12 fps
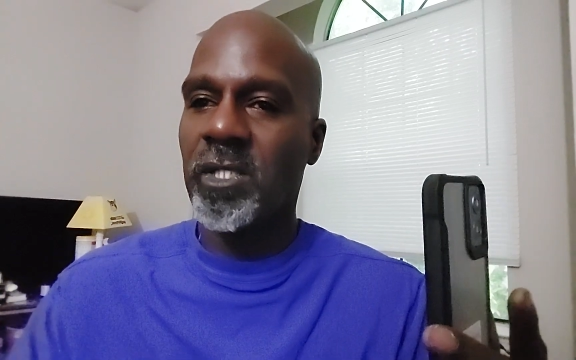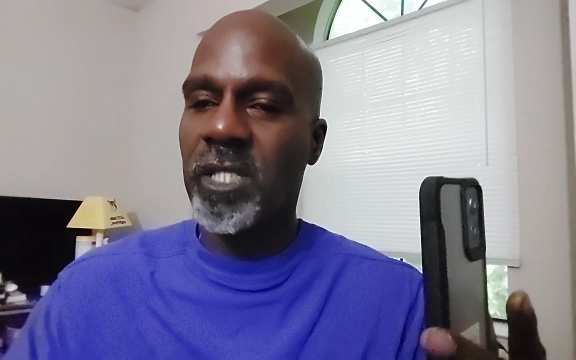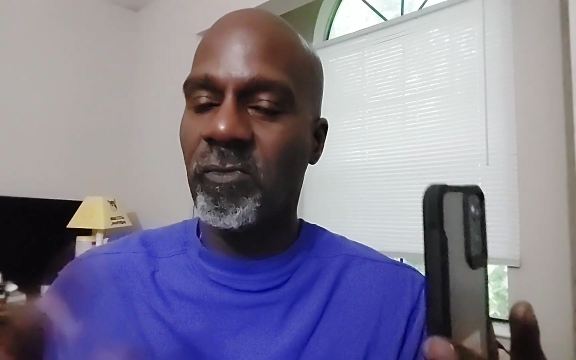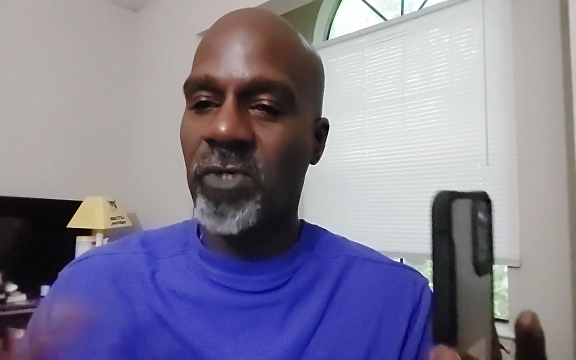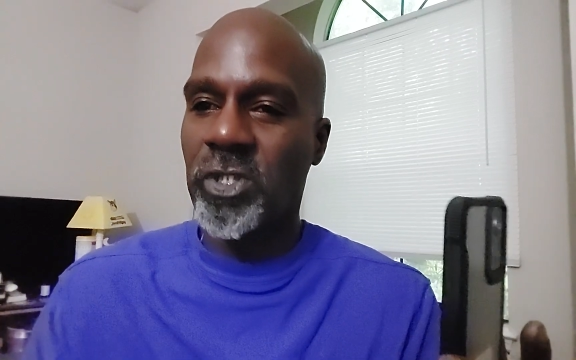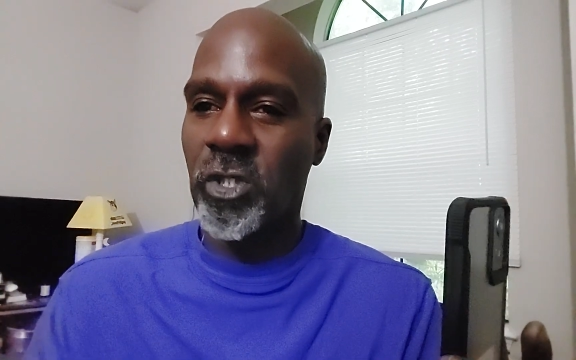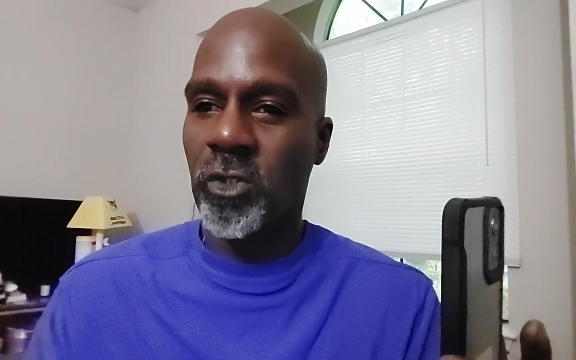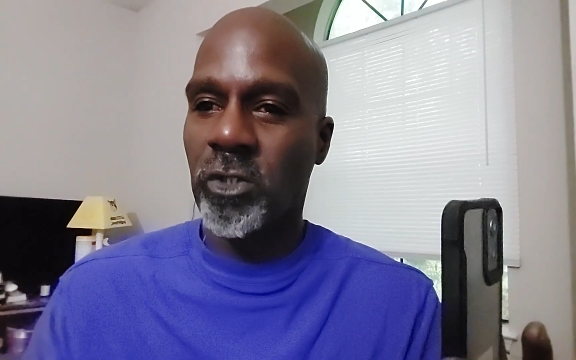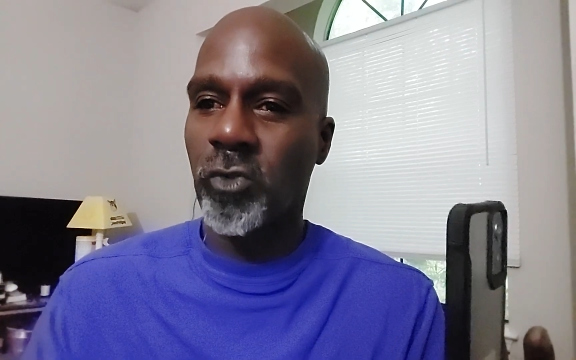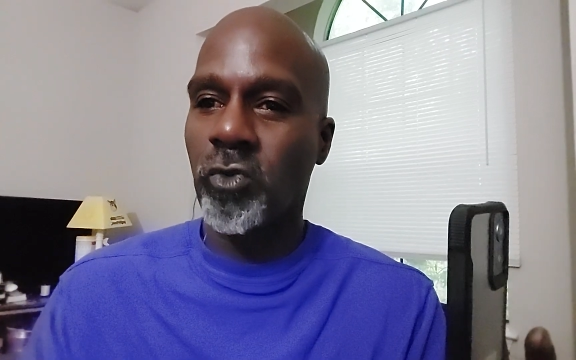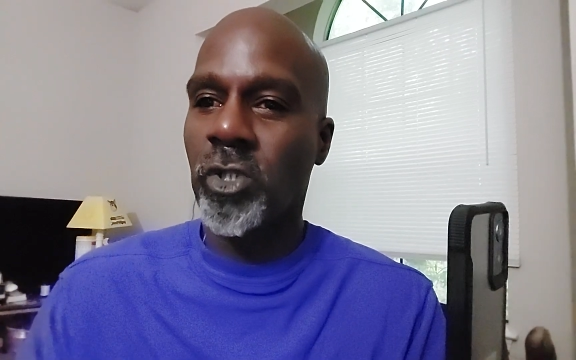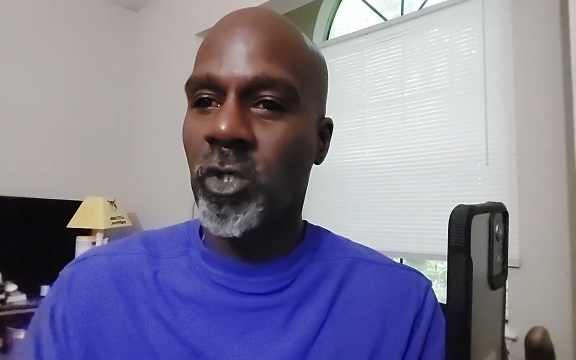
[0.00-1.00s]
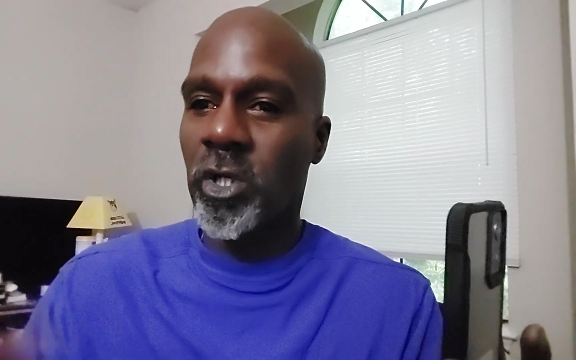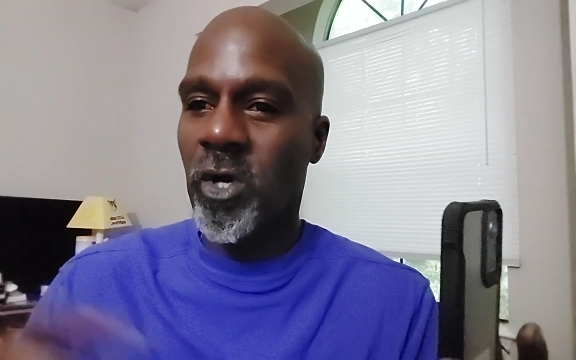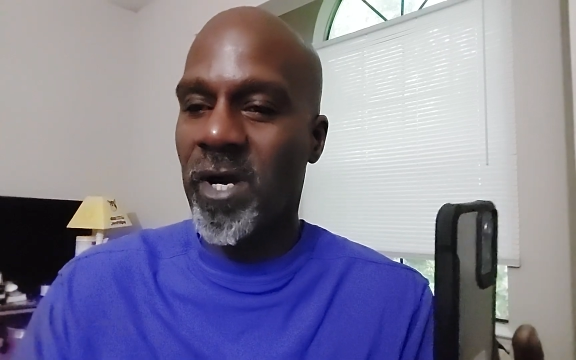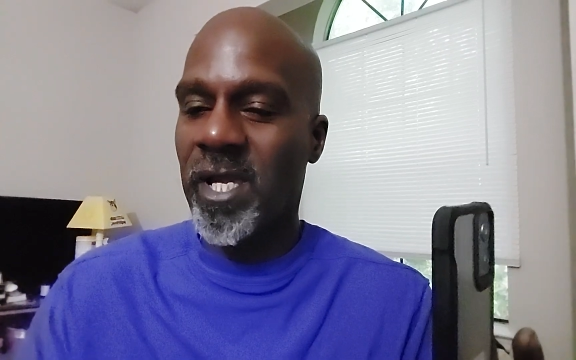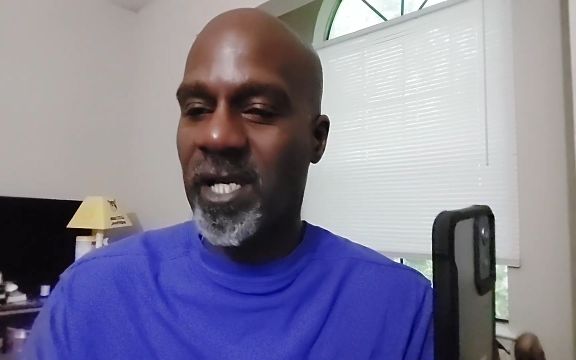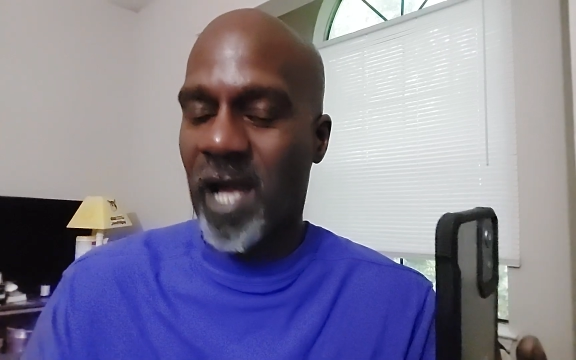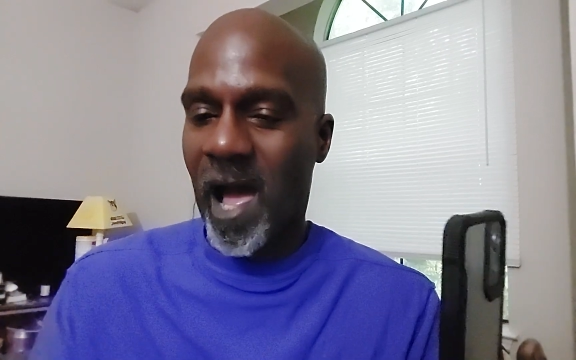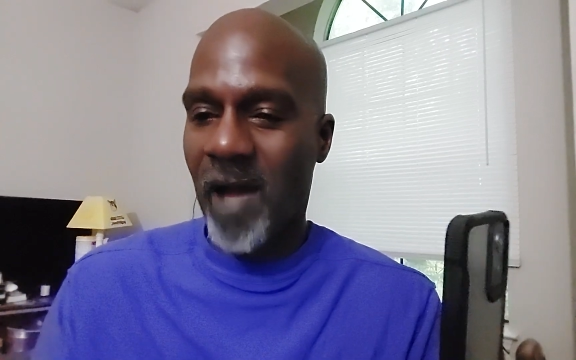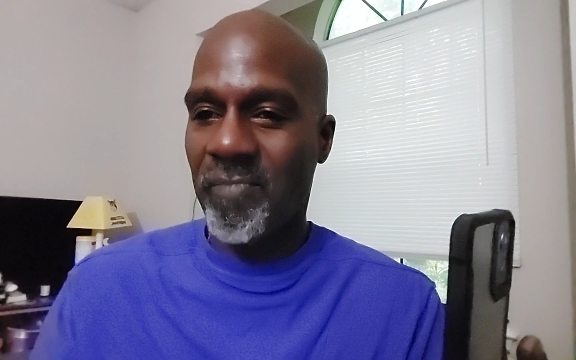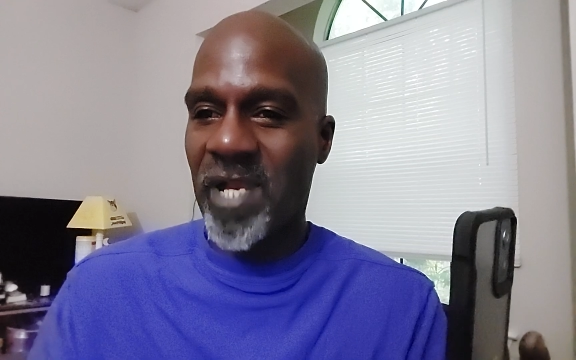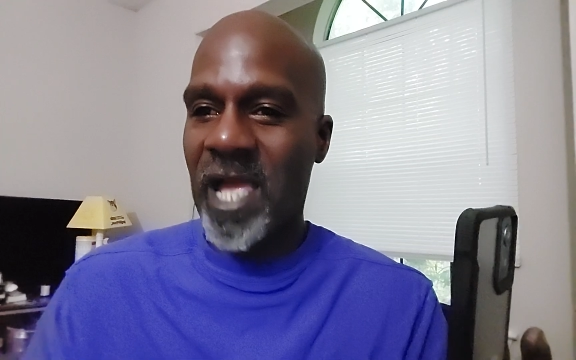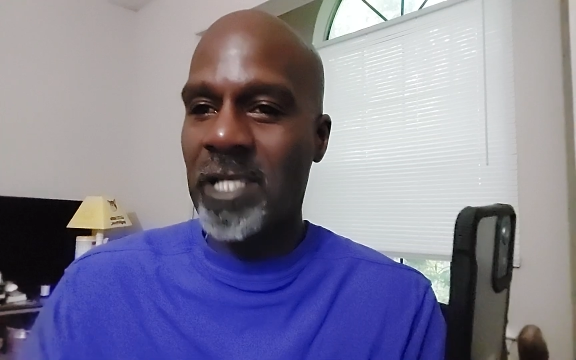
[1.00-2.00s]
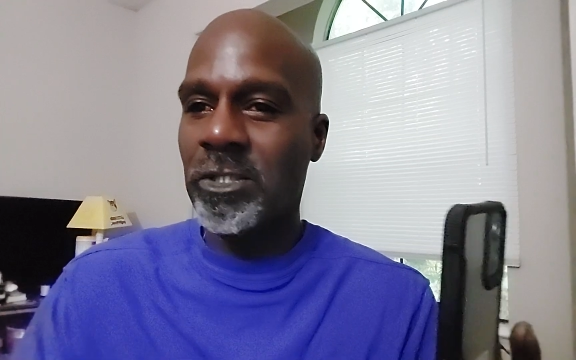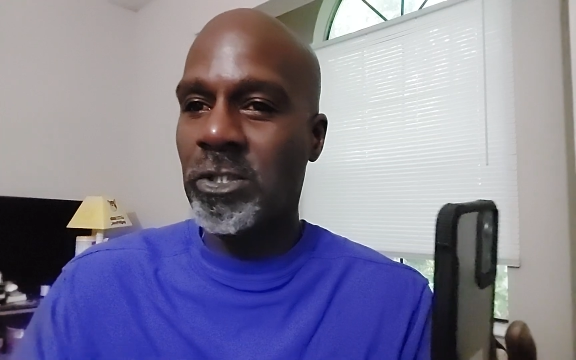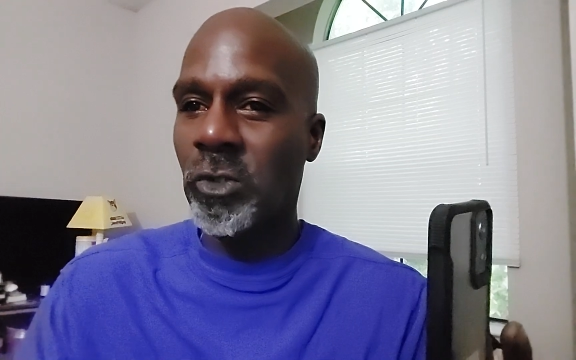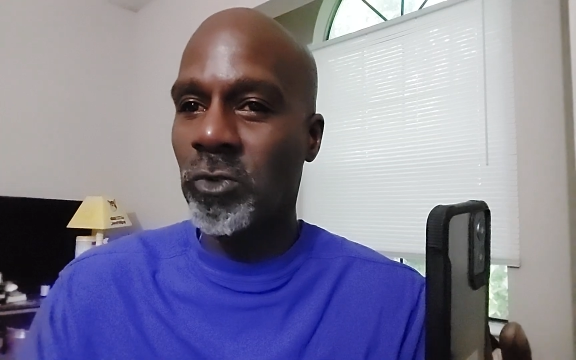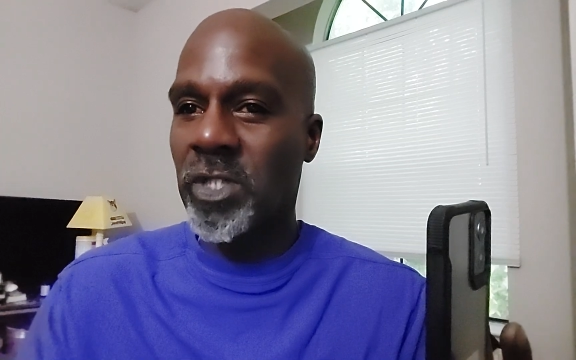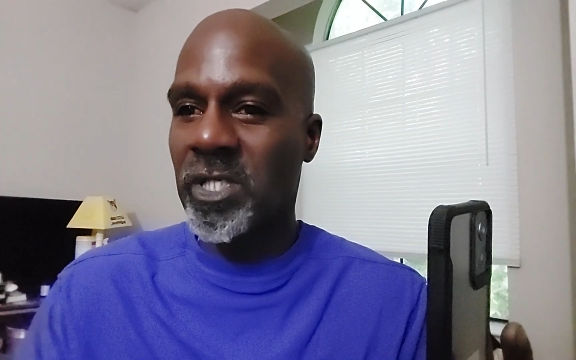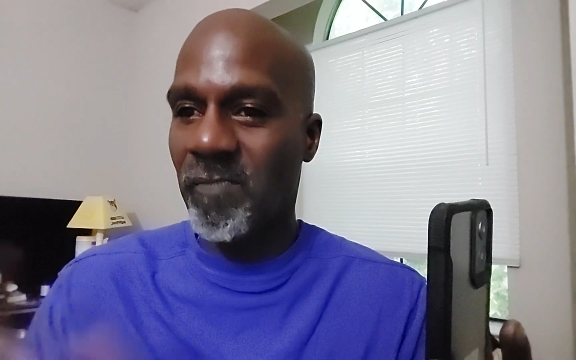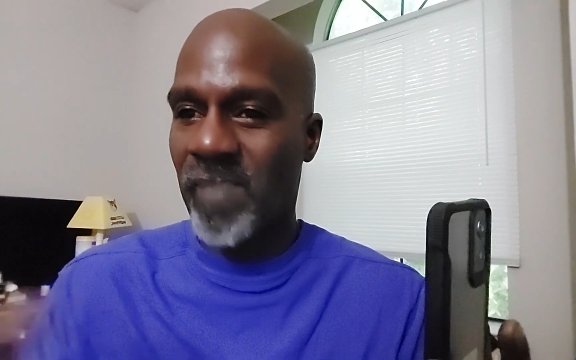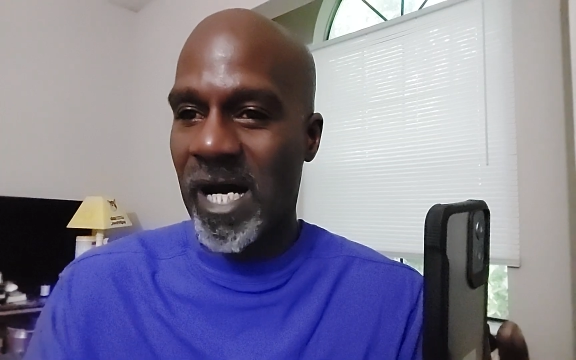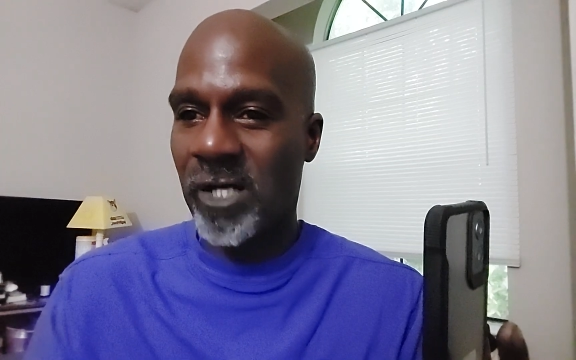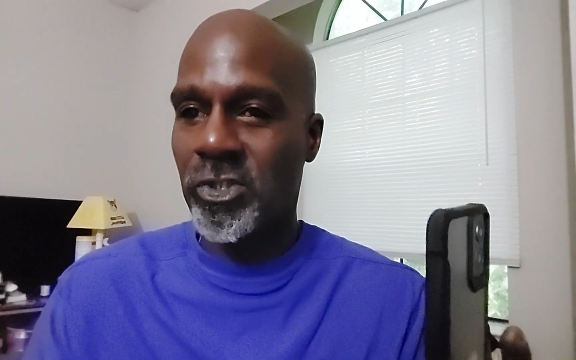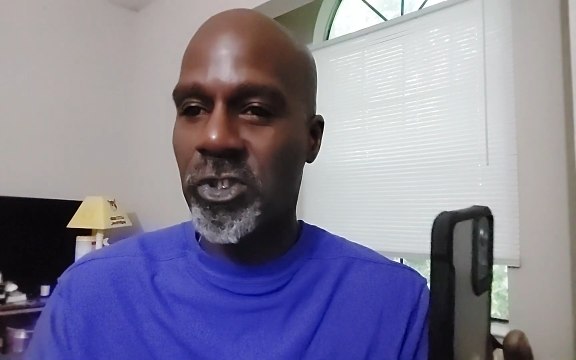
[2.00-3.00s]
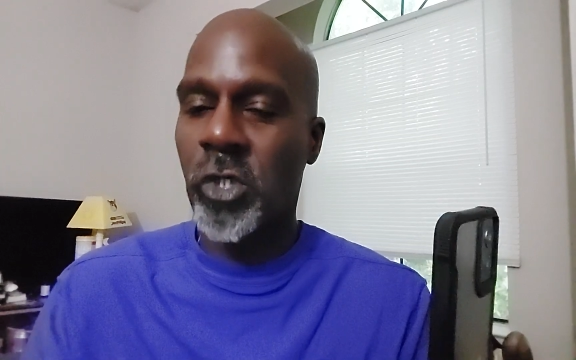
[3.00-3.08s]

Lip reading: then what you're going to do, you're going to go ahead and copy that using the mouse.